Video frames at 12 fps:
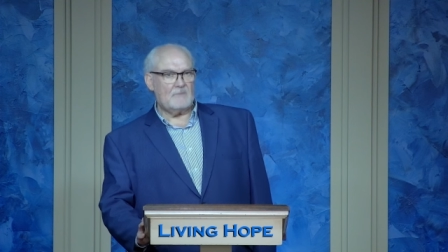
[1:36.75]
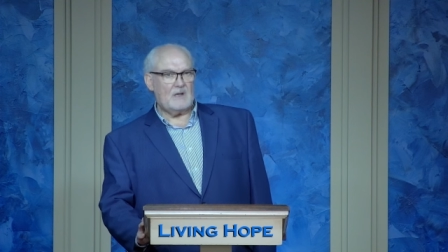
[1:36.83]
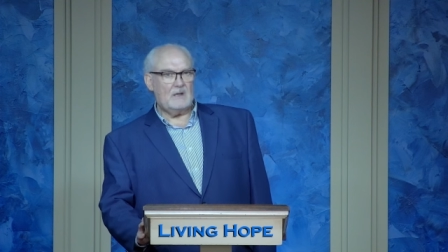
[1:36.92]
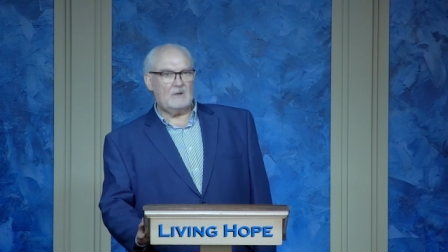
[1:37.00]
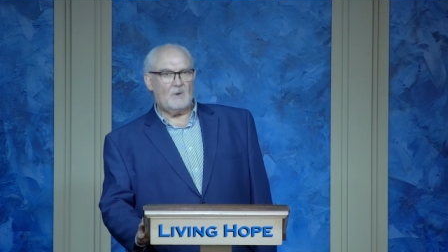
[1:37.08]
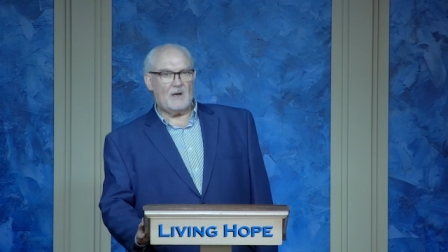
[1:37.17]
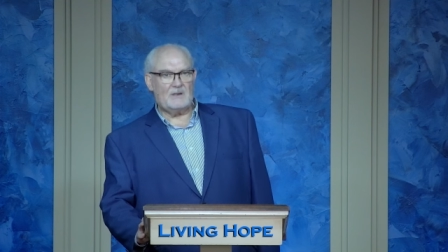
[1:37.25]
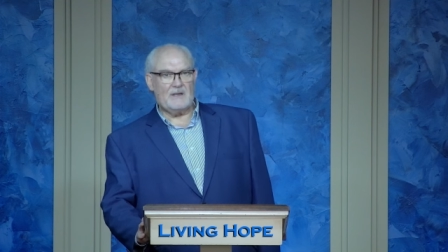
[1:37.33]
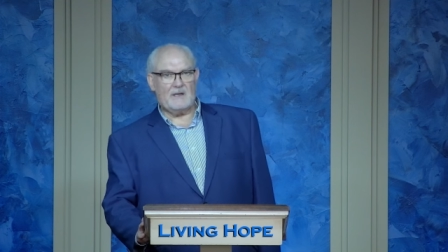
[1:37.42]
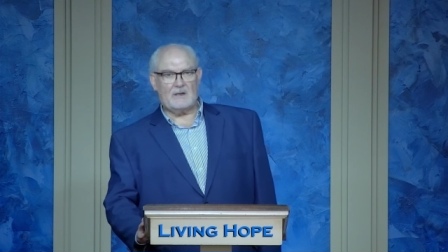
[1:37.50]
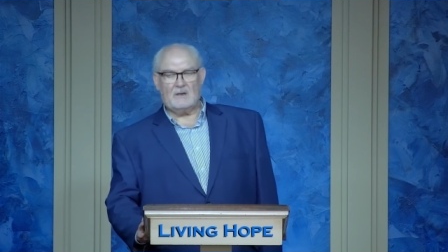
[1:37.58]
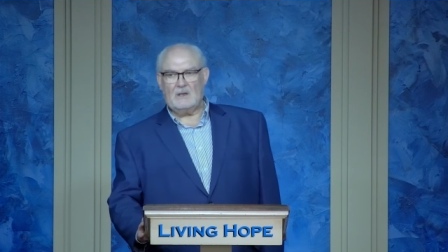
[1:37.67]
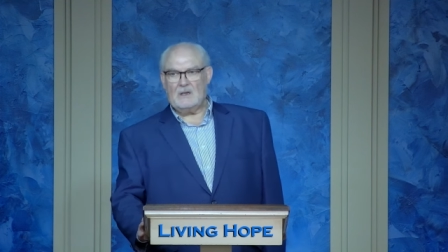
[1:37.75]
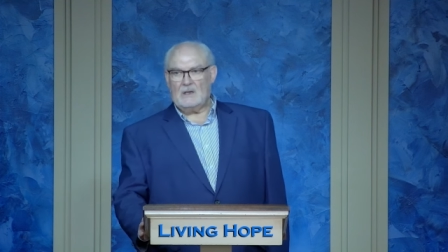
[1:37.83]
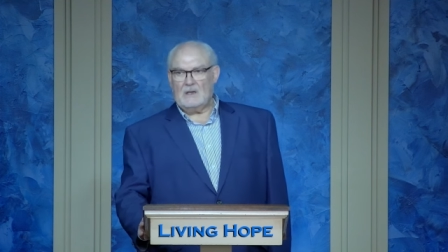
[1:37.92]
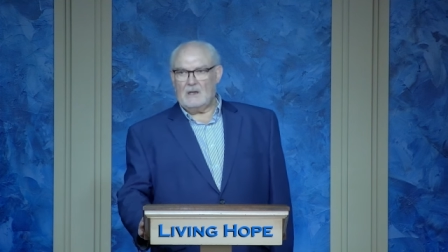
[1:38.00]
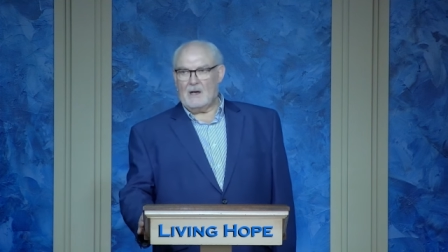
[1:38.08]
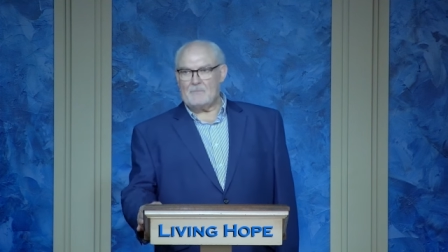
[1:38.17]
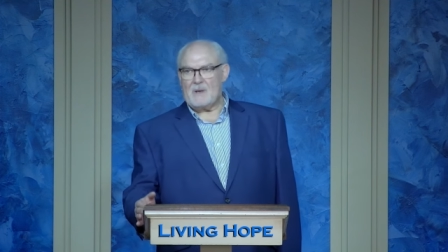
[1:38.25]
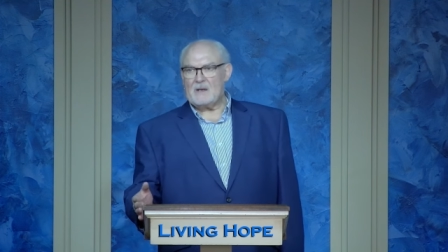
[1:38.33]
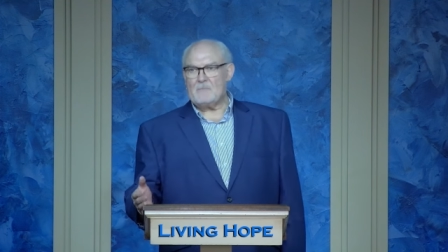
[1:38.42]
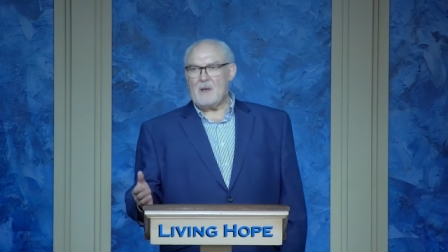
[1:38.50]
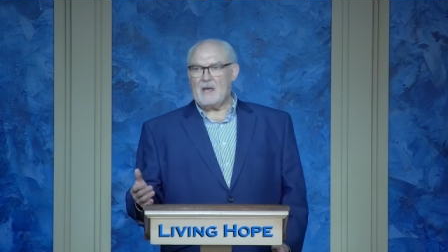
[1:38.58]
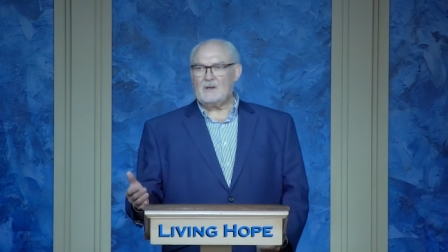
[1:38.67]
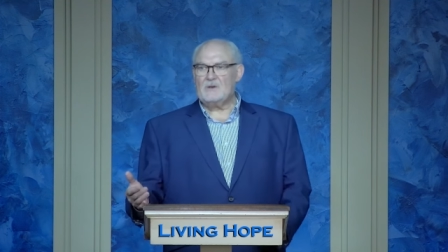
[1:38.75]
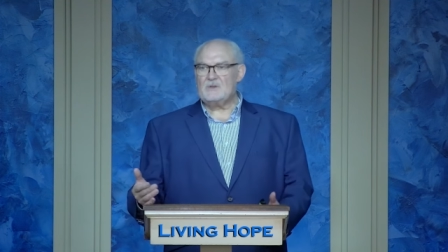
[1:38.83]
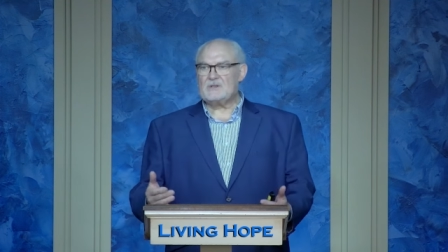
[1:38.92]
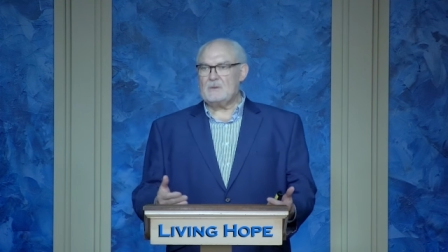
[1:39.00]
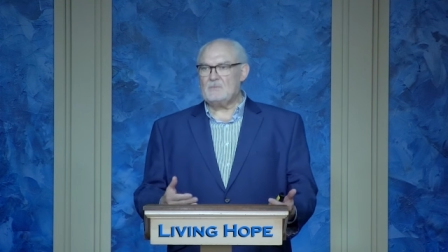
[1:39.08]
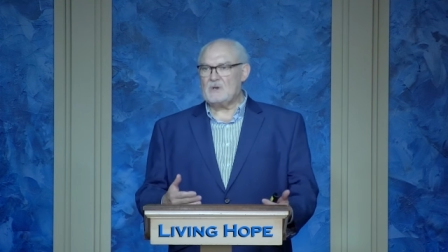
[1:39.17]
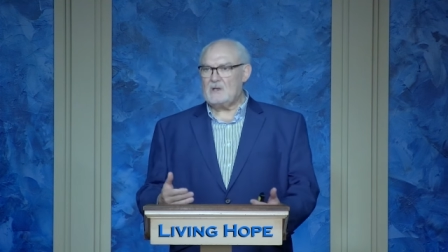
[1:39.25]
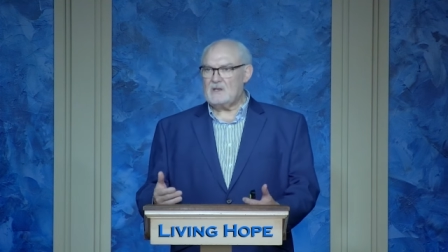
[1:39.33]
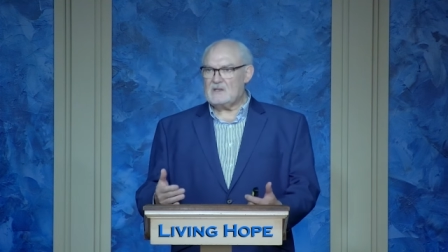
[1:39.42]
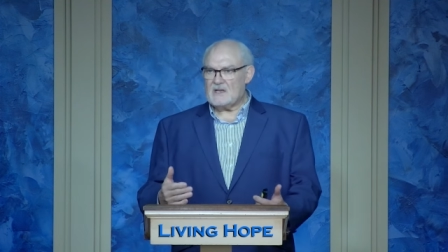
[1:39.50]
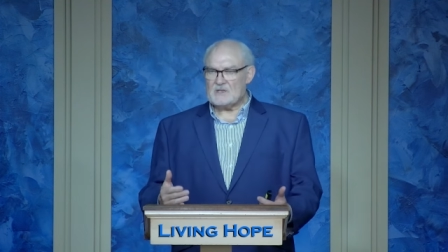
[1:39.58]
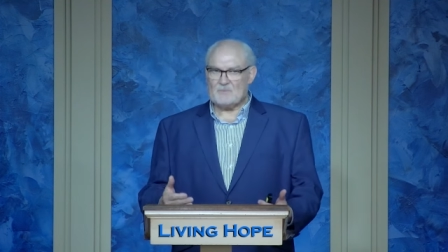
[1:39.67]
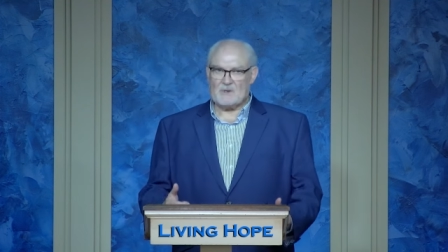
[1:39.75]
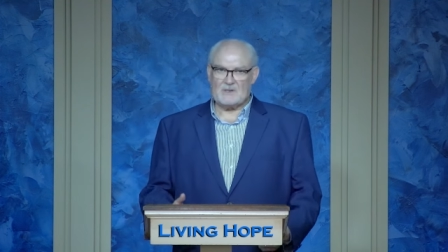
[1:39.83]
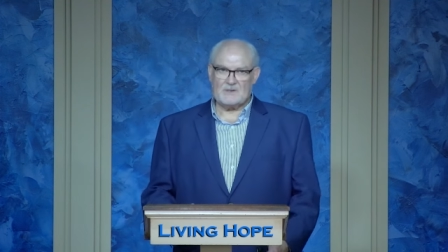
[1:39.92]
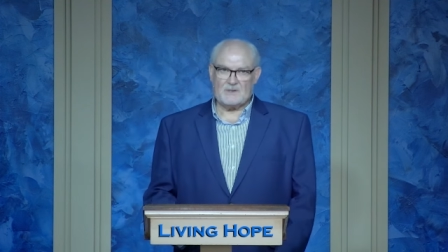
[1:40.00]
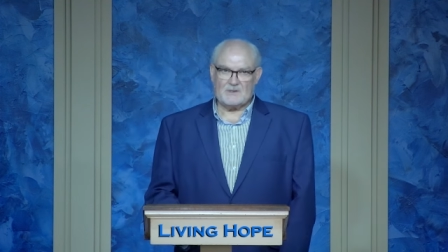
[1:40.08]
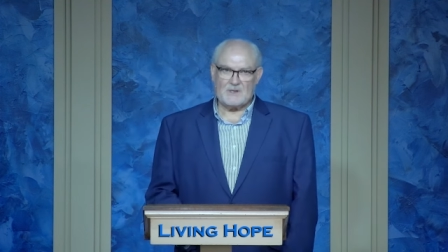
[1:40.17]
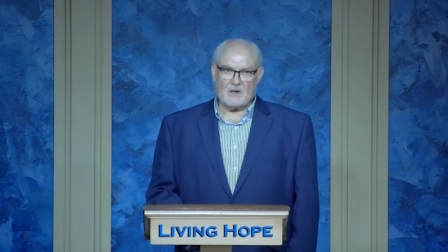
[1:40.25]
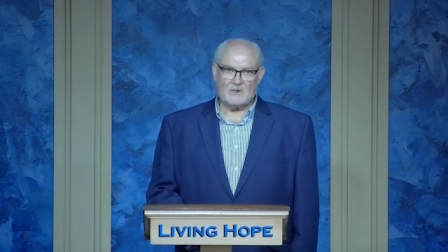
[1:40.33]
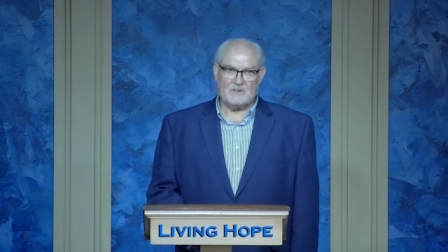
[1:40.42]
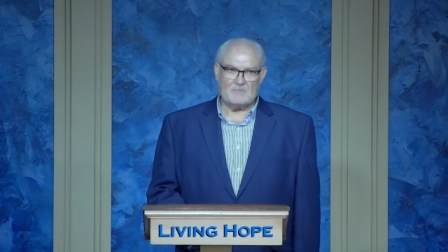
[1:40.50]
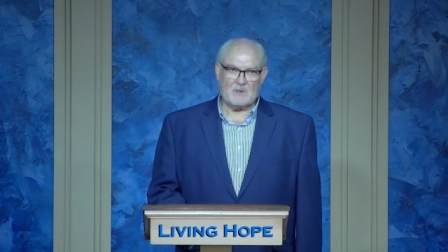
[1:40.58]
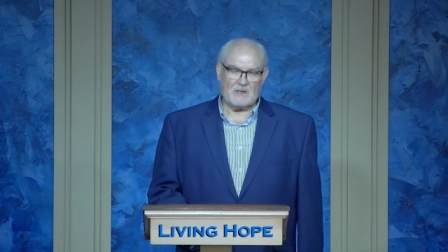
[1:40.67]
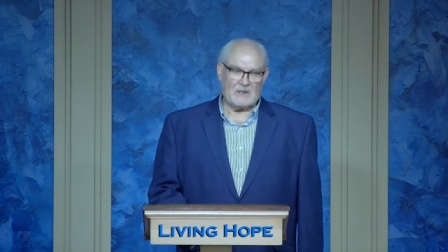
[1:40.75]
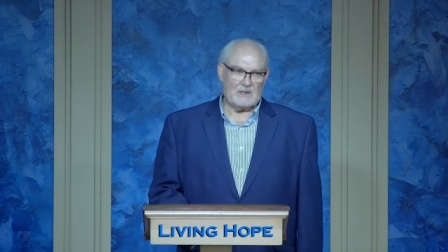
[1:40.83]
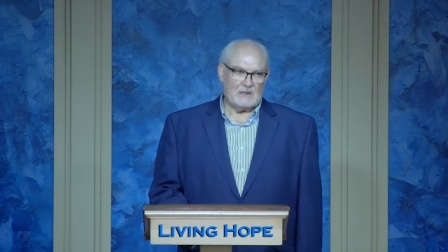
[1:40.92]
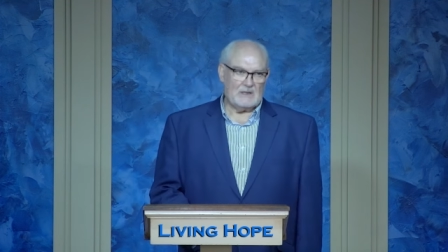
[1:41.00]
And while there, I met a man who seemed really desperate to talk to me.